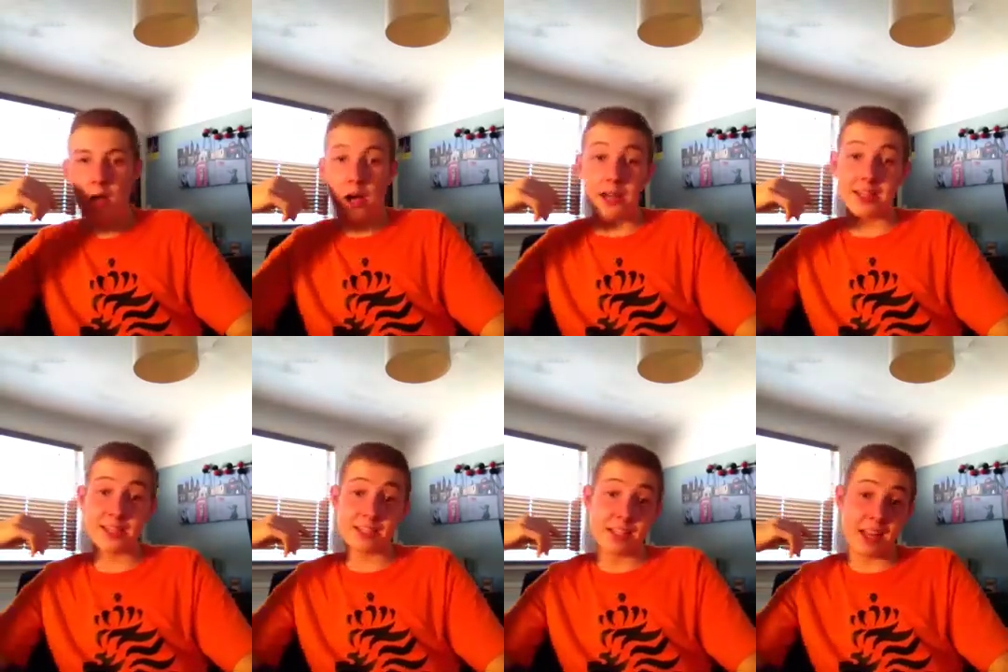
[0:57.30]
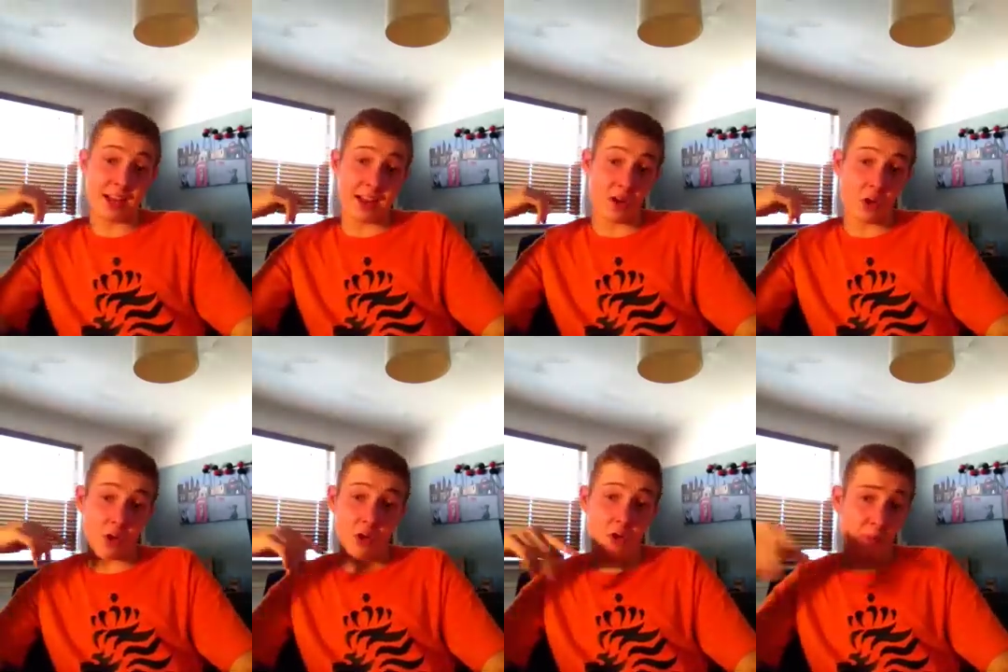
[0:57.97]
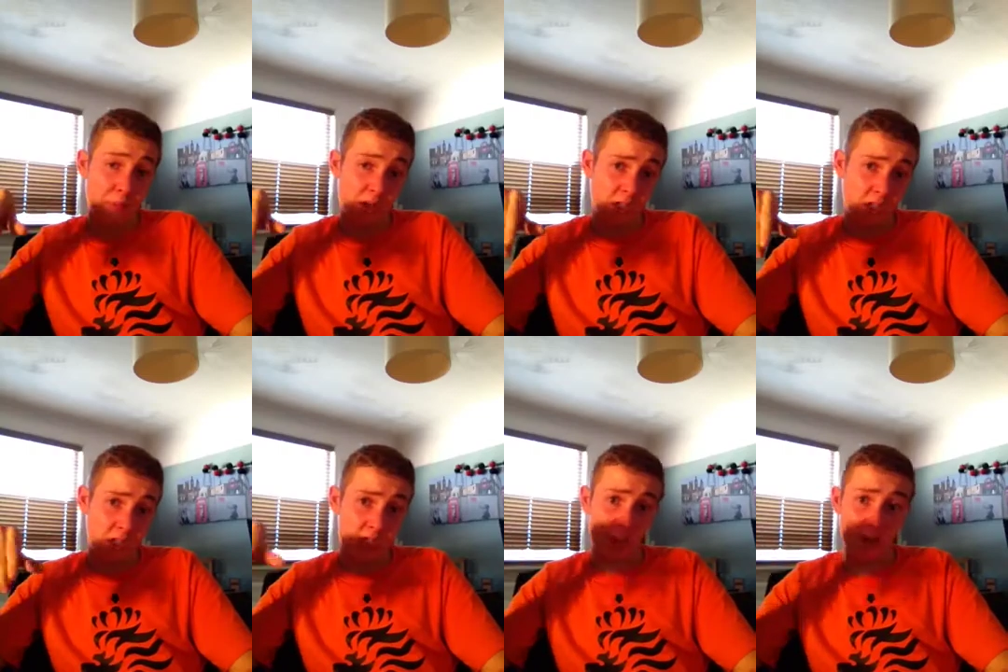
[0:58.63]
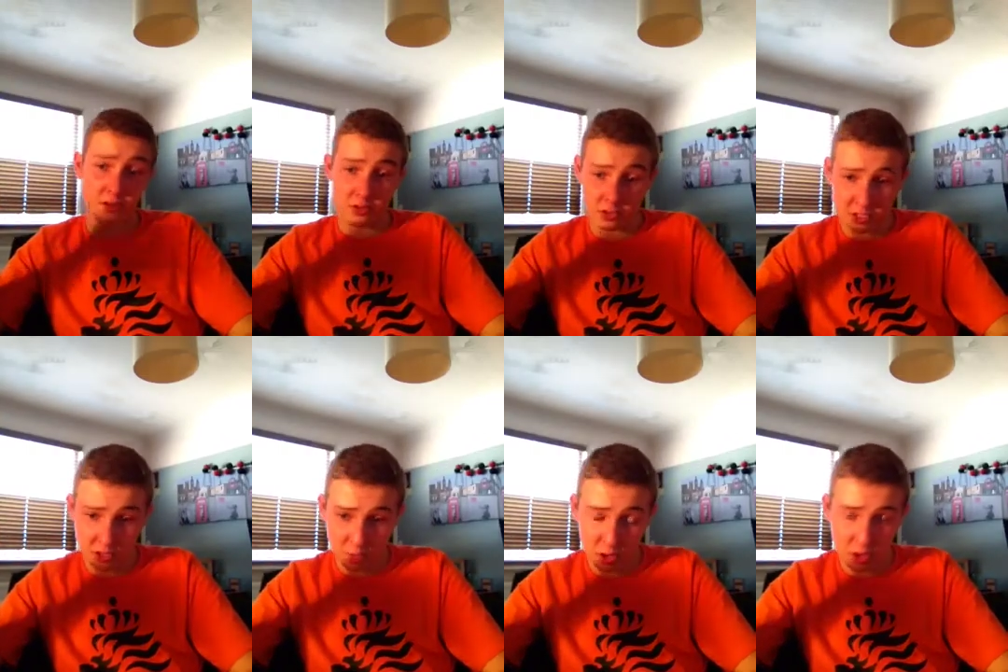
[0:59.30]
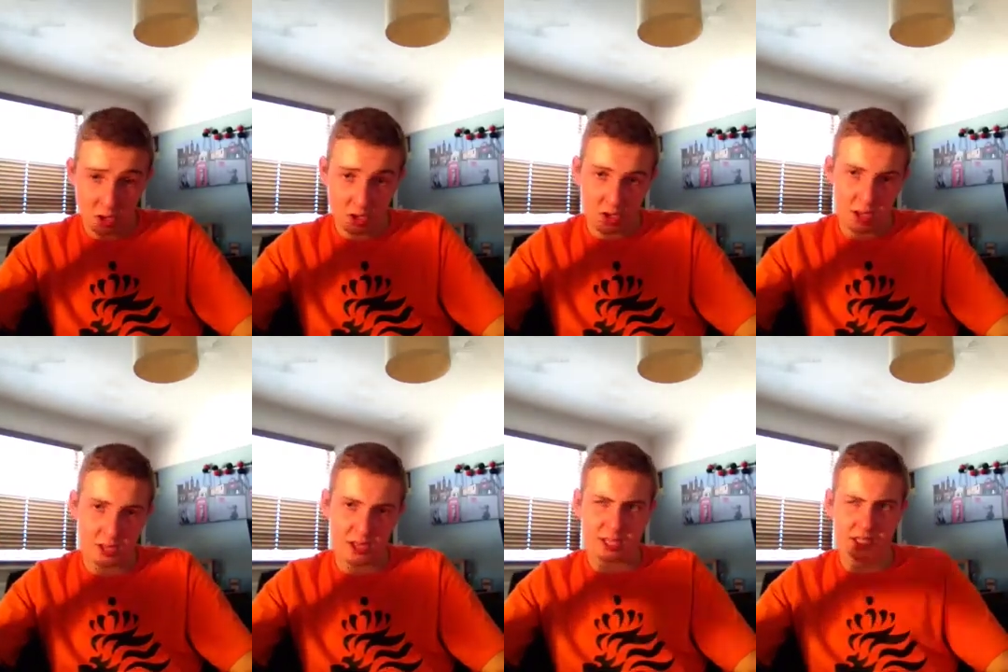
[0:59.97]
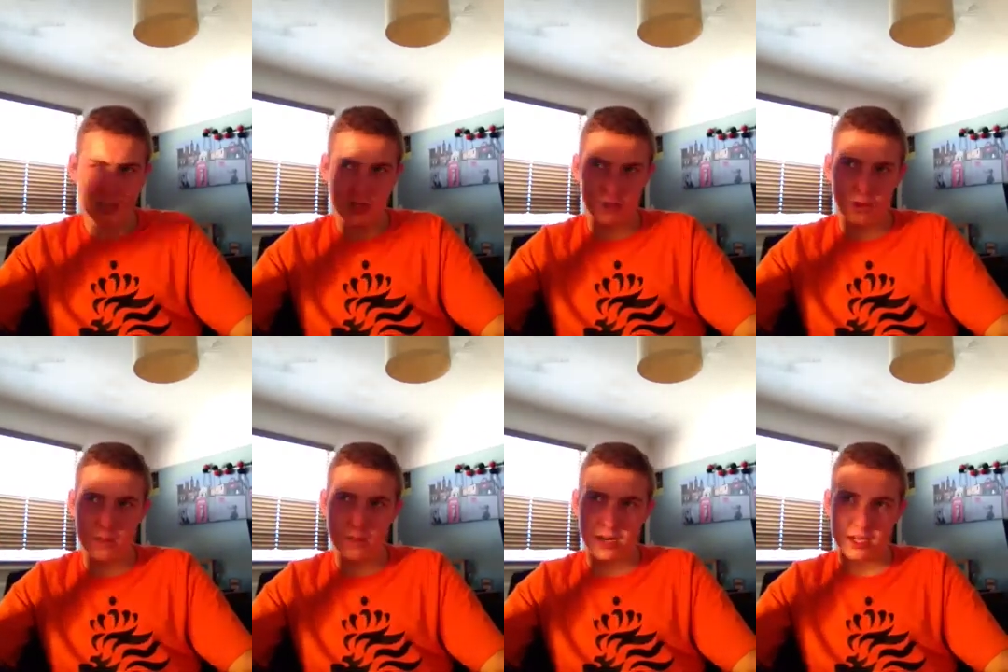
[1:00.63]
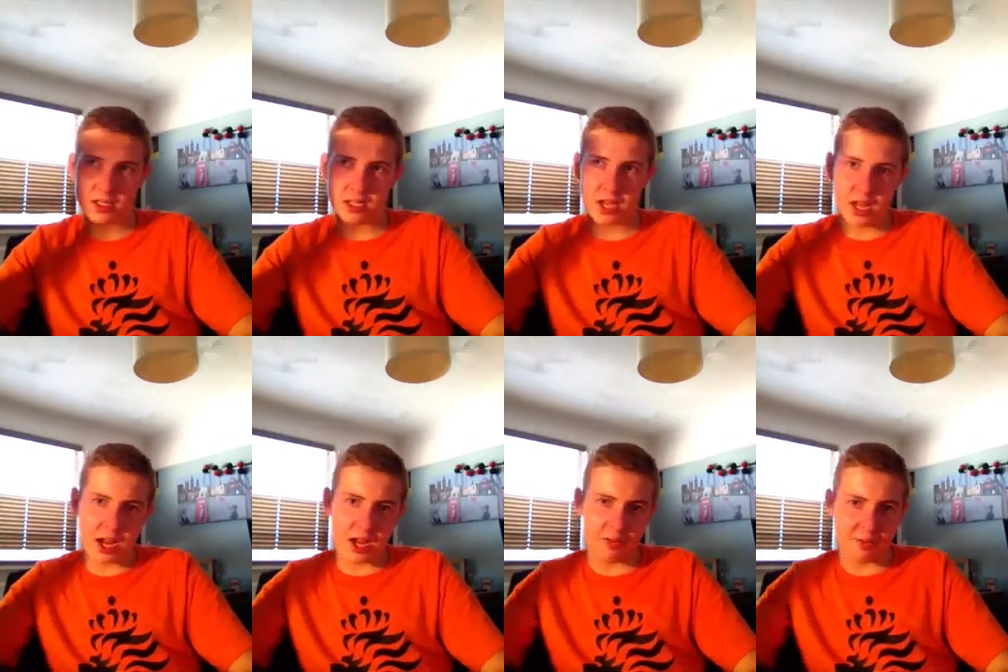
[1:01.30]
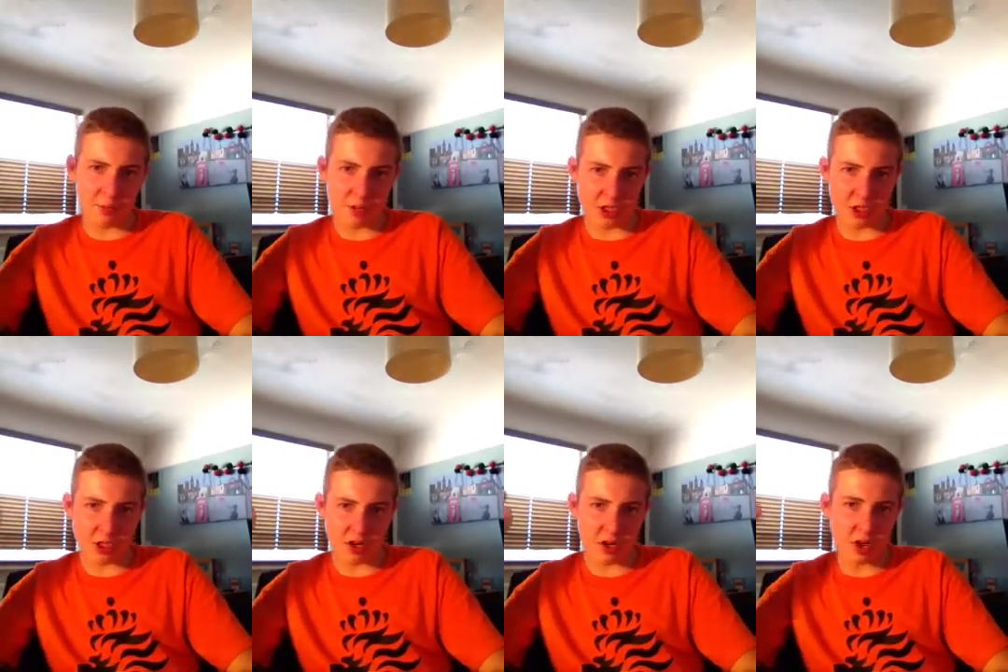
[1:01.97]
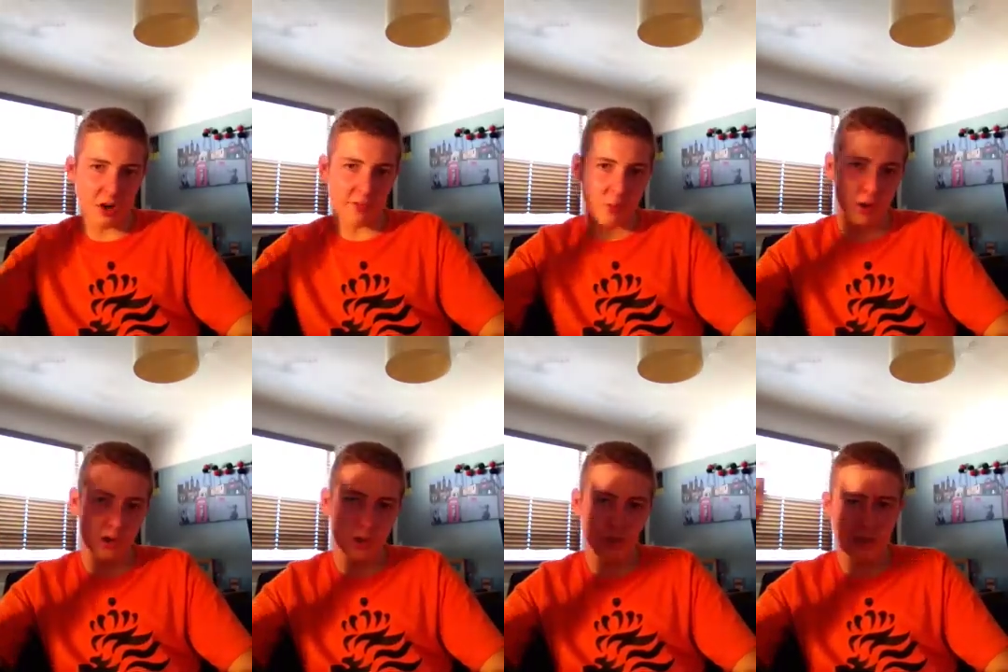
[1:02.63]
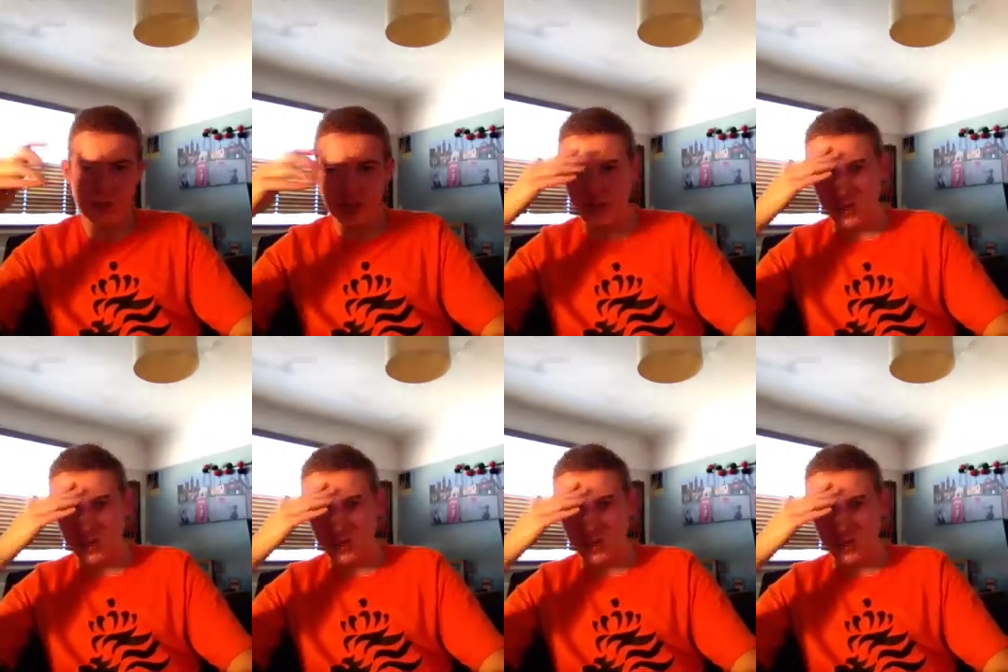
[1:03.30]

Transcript: I needed to get on the bus, then go to the cinema. That takes like 20 minutes, and the film actually started at 1:30, so I missed